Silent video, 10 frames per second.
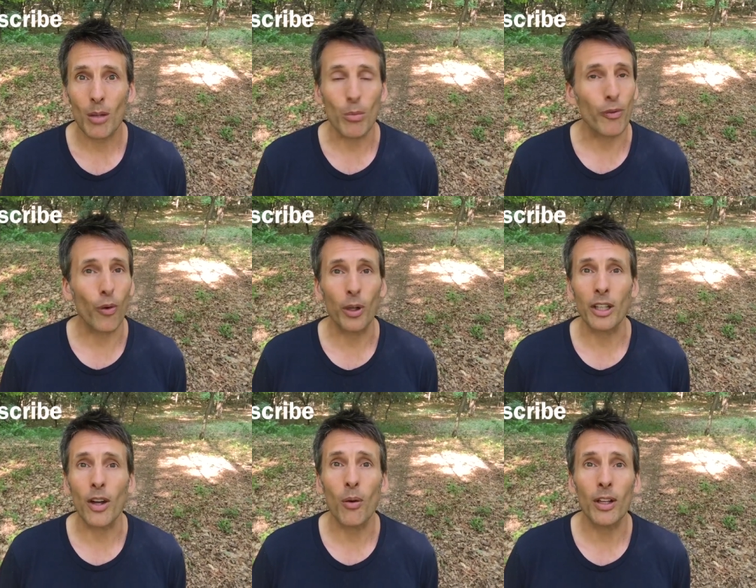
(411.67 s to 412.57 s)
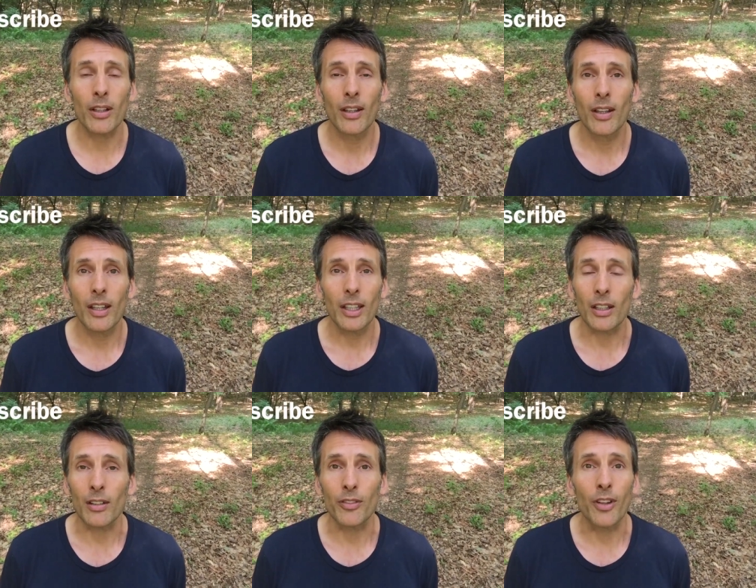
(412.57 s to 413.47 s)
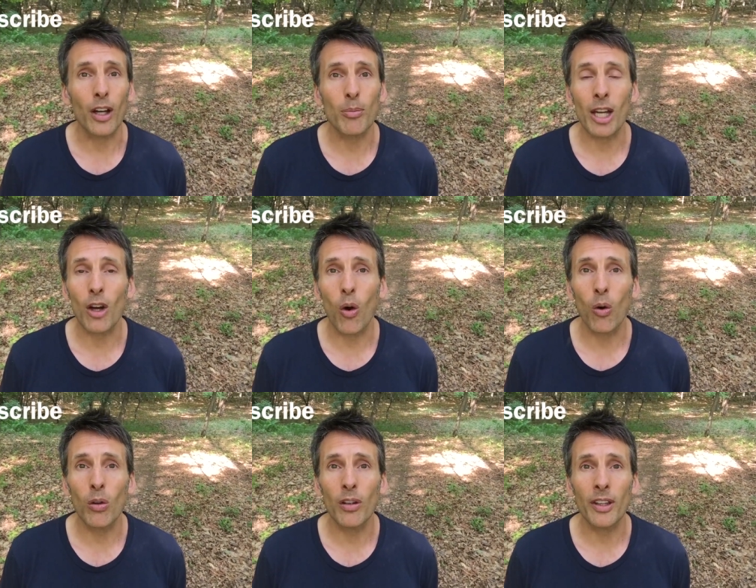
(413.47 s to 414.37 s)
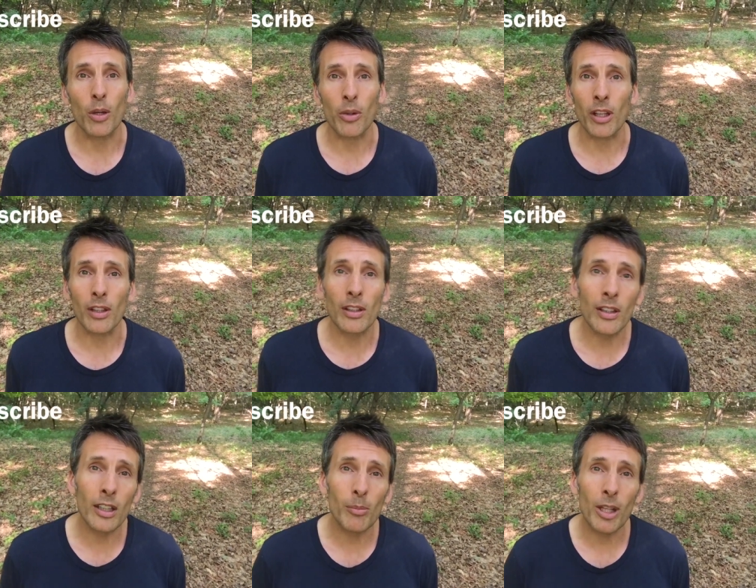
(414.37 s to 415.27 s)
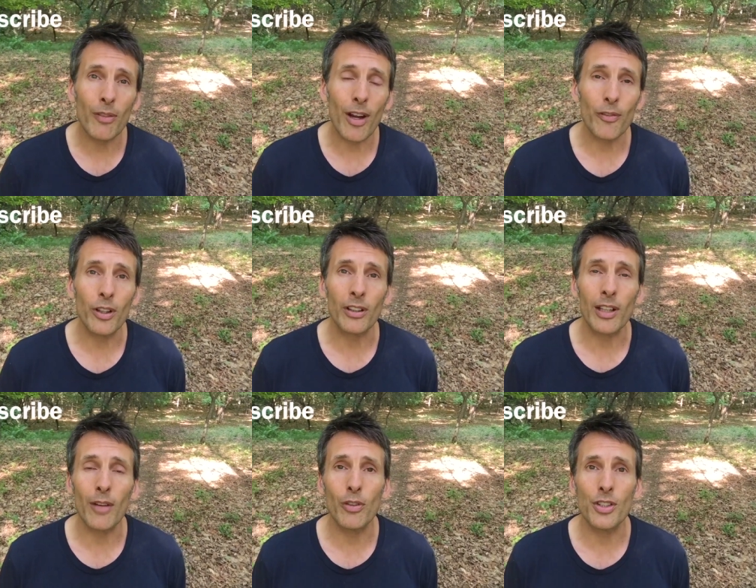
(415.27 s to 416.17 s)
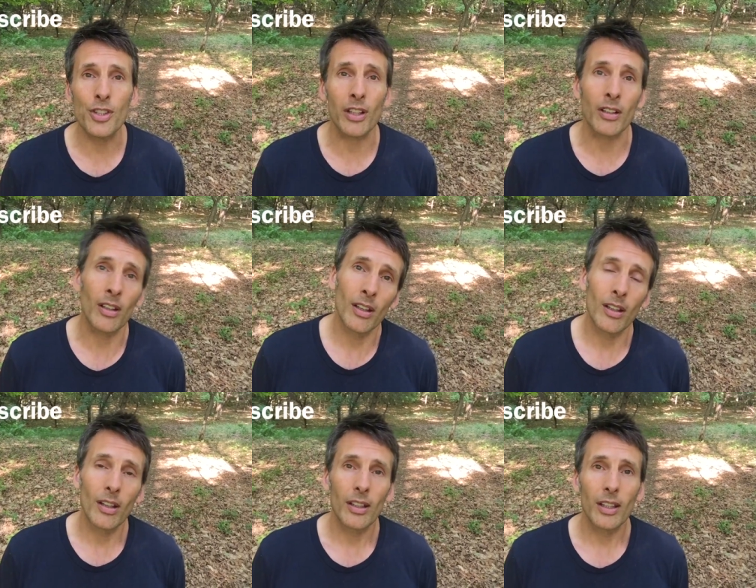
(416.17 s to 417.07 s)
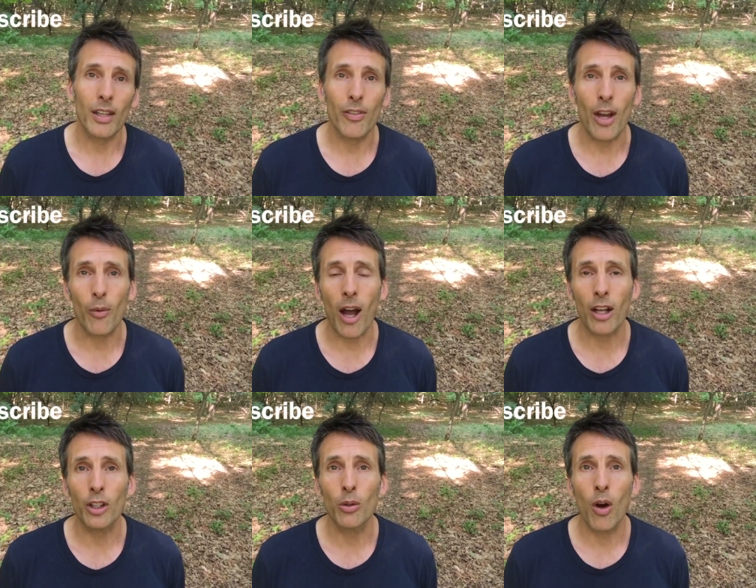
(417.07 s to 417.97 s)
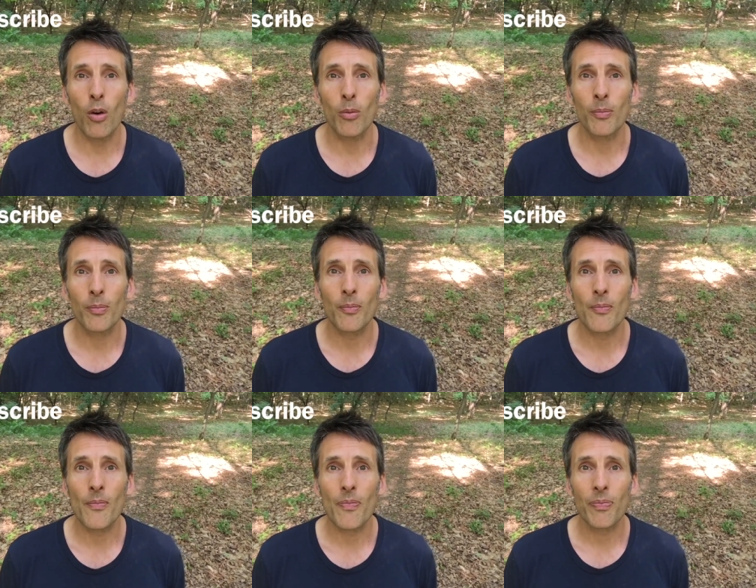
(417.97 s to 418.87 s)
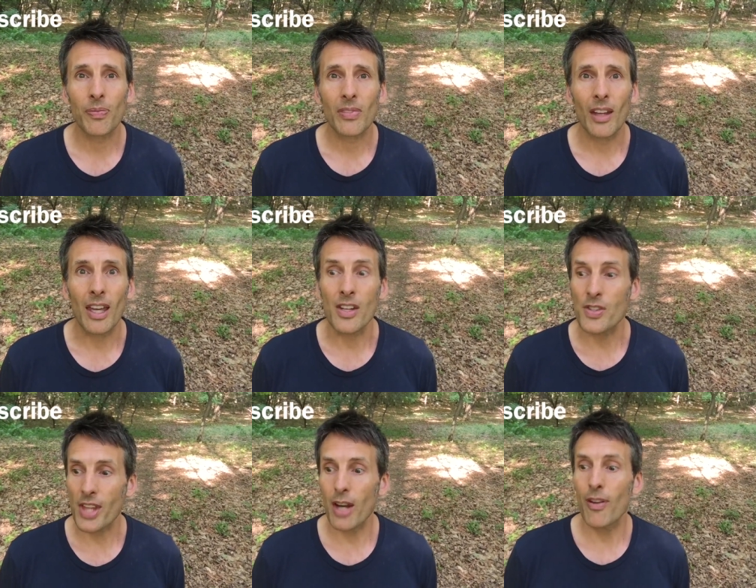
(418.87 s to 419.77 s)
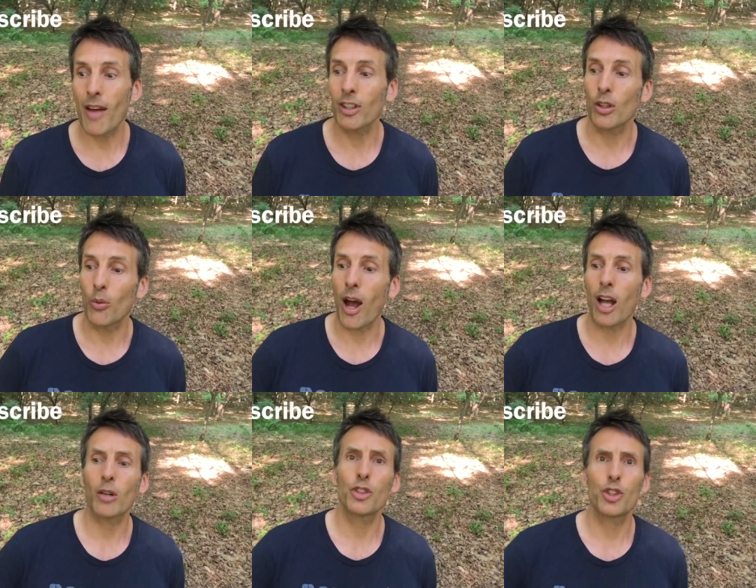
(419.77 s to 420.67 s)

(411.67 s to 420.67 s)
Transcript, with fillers: Before you know it, you'll have dug a big hole, and then with a little bit of effort and leverage, you can give that rock a new home. And instead of having the rock